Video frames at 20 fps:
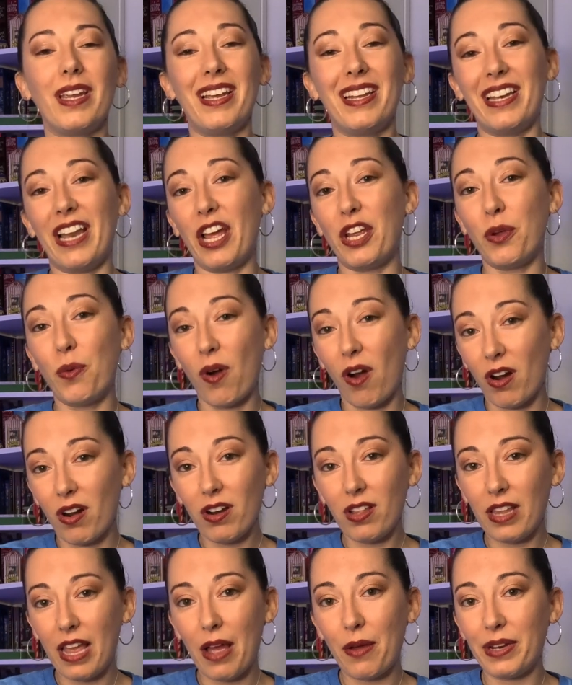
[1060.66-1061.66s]
Now, you are
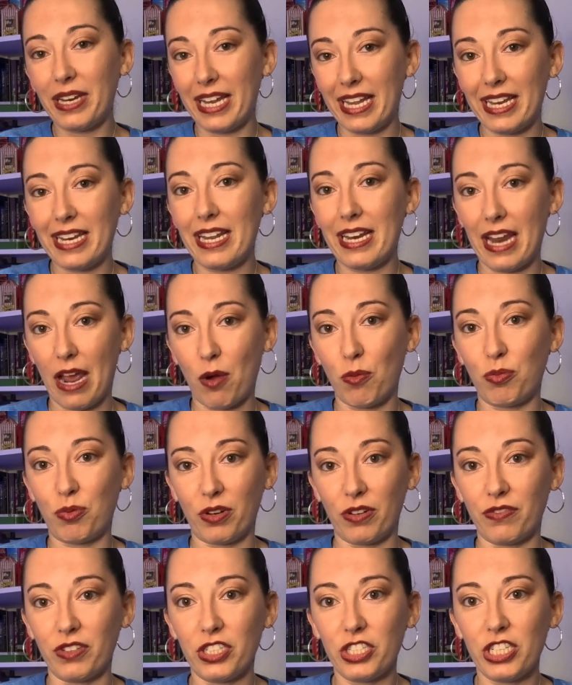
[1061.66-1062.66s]
allowed in and out
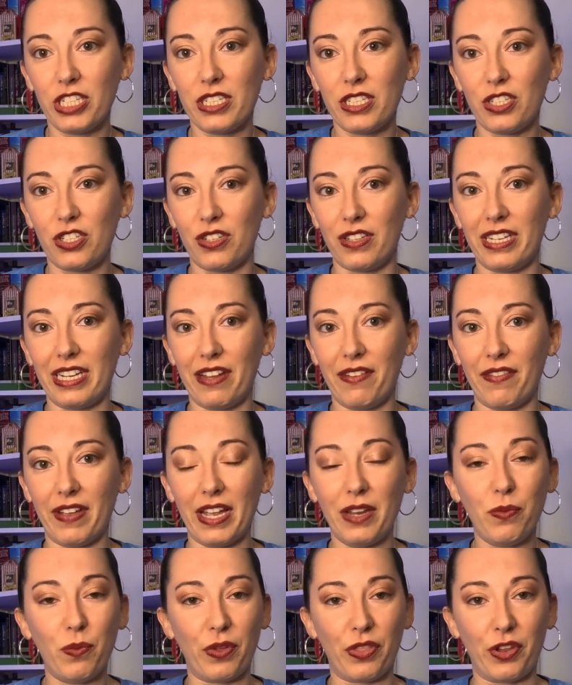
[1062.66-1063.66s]
privileges to the
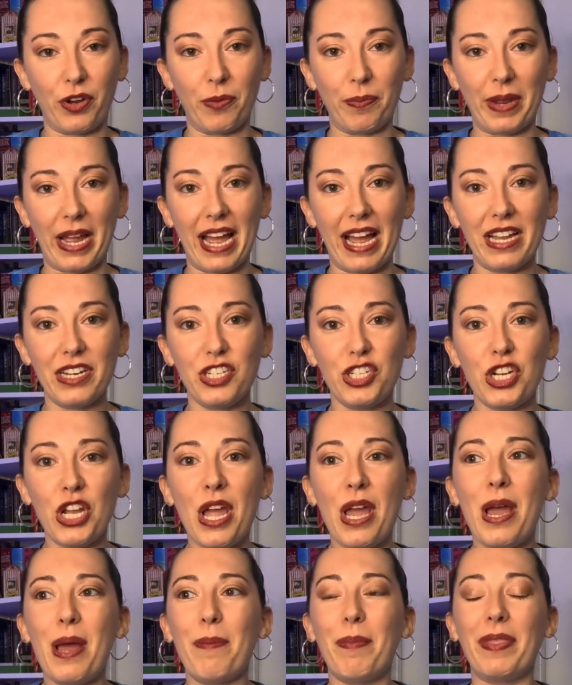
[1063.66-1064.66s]
event with your badge,
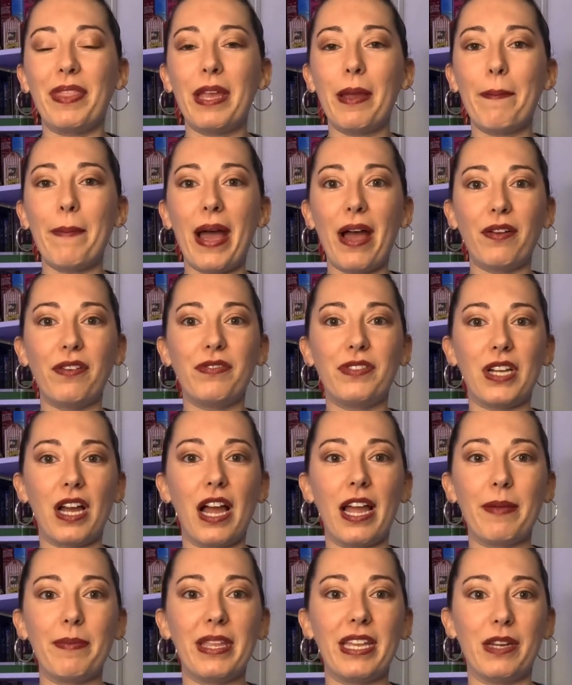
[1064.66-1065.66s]
but the amount of
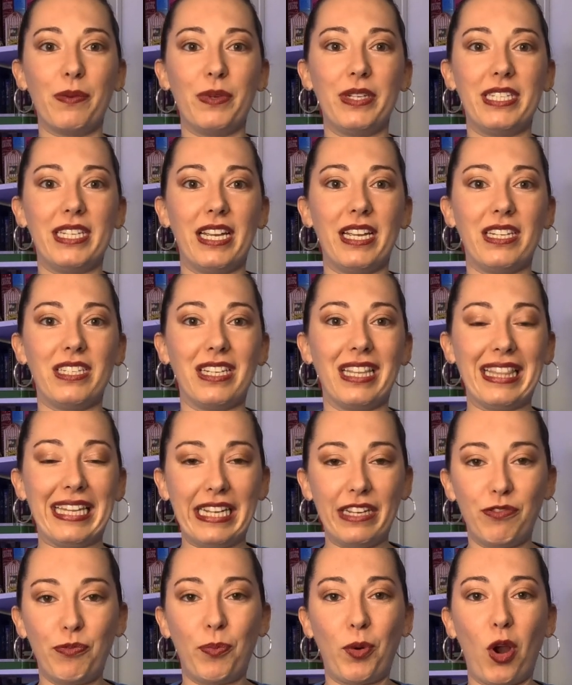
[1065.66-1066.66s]
time that it would take to
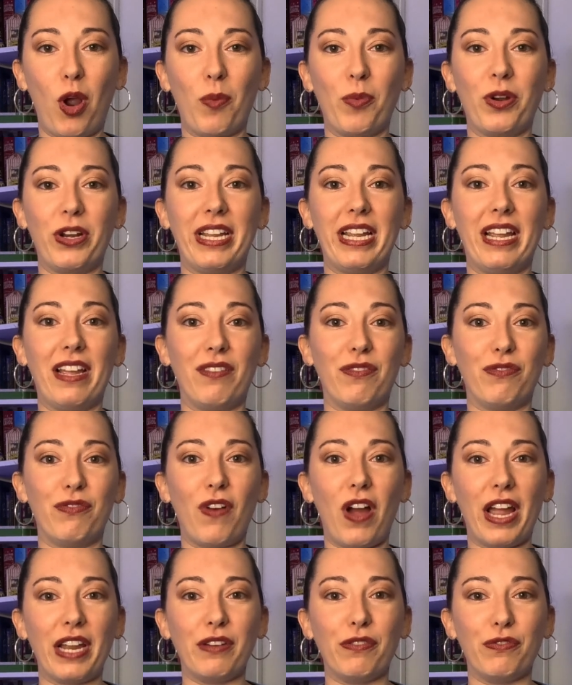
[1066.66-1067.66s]
leave property and
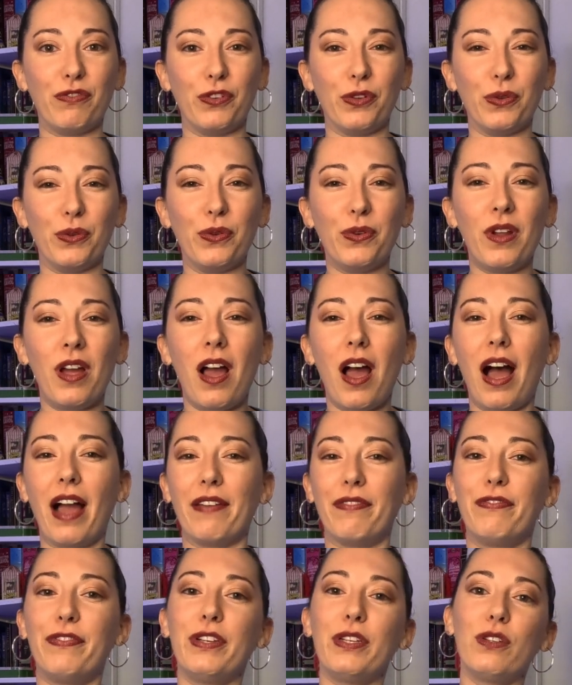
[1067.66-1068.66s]
find food,
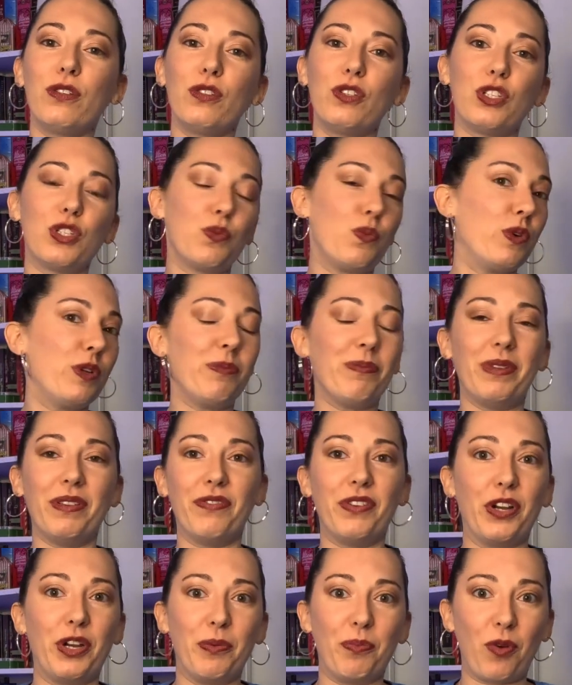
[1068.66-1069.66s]
I feel just wouldn't be
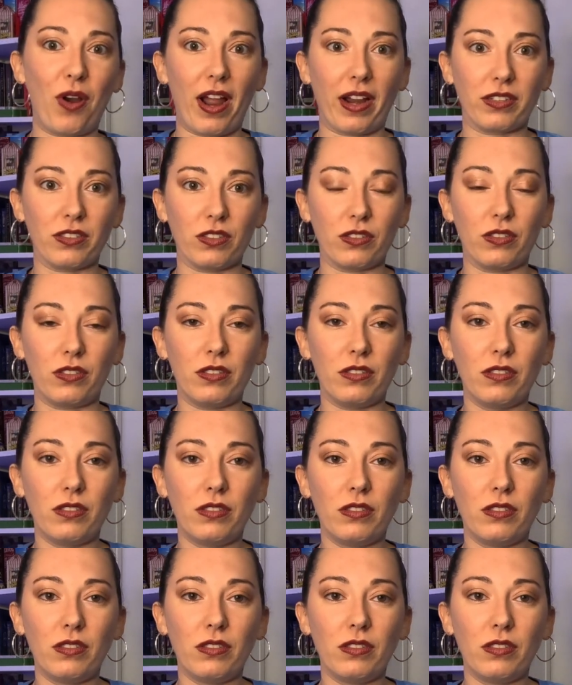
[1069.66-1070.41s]
very practical.